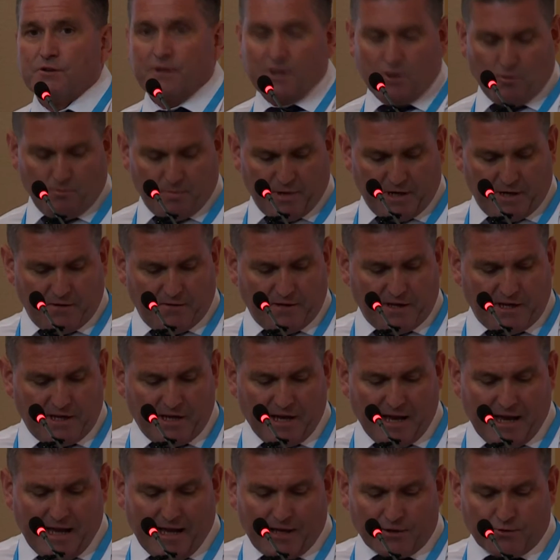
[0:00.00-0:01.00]
There'll be the
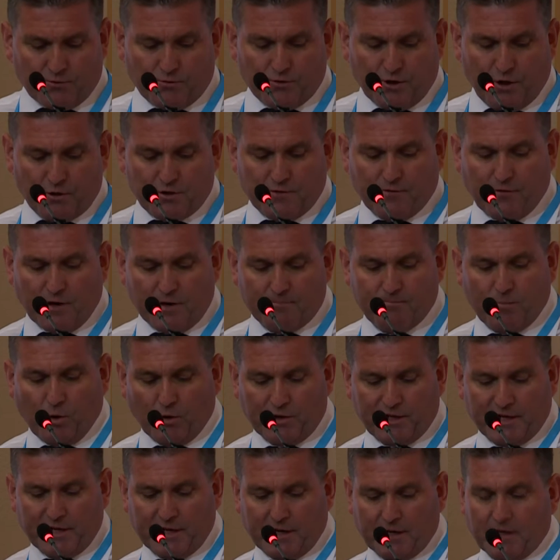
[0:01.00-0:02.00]
actual notified
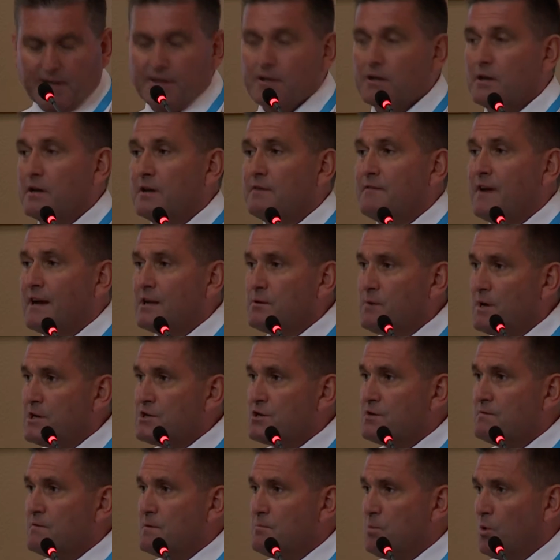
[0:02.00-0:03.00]
body clinical
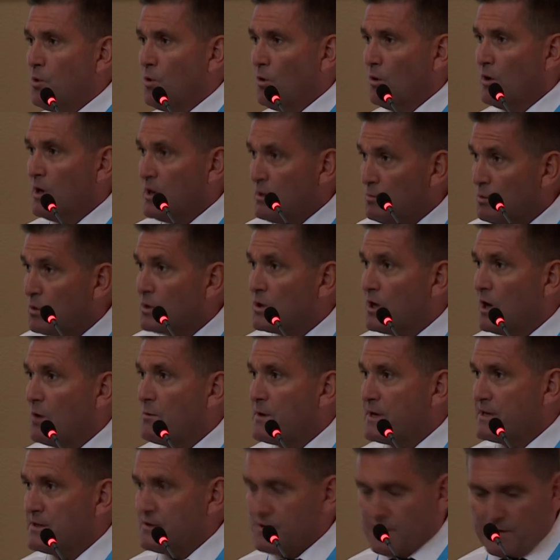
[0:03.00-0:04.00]
evaluation report will go
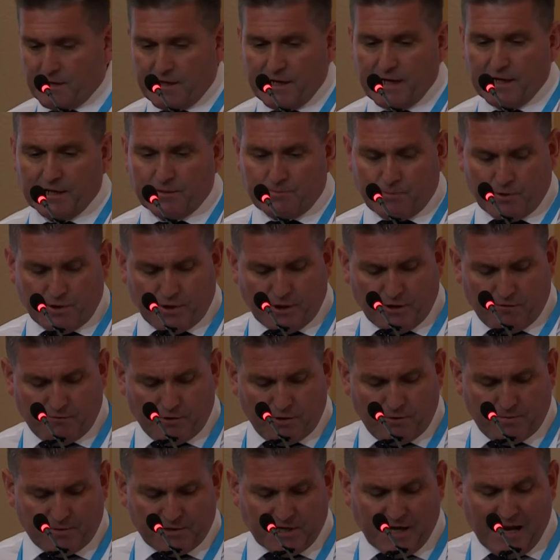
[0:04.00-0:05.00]
into the expert
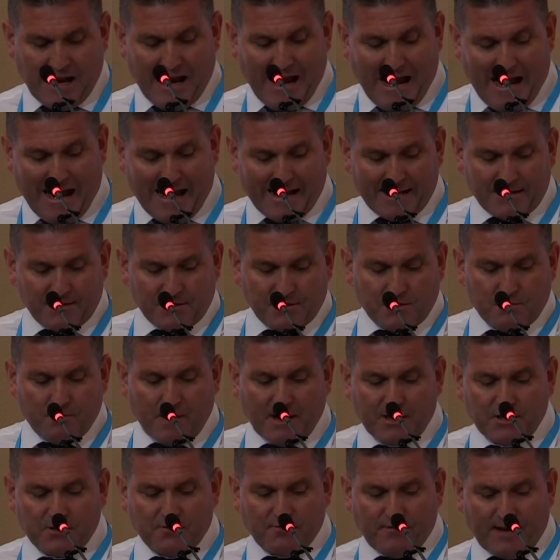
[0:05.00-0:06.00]
groups, and the
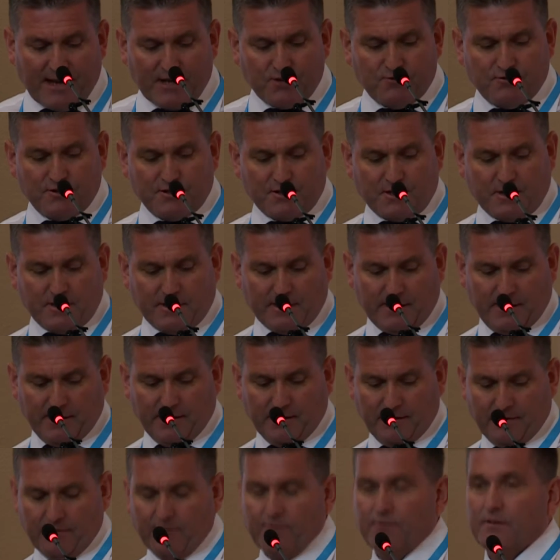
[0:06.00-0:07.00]
manufacturer's
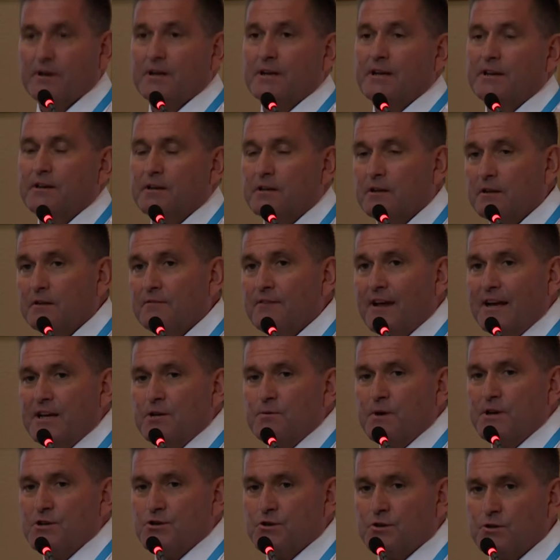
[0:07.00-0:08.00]
clinical
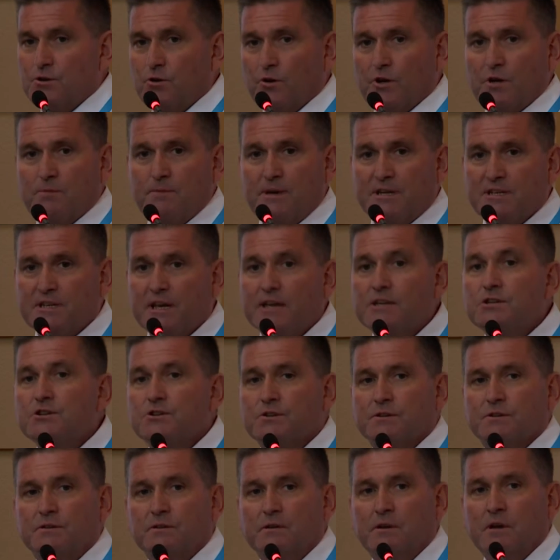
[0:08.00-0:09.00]
evaluation
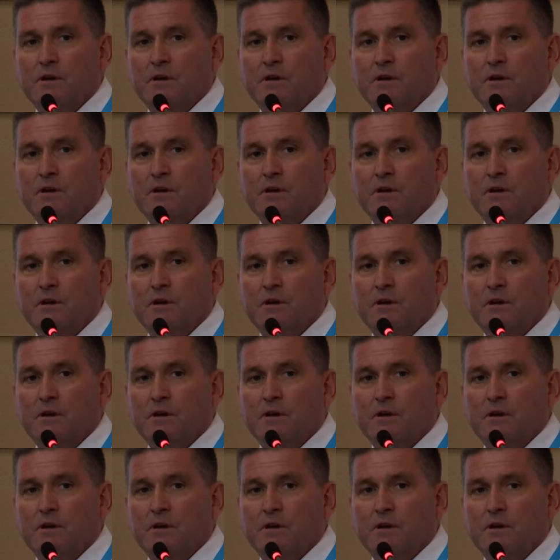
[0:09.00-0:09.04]
documentation.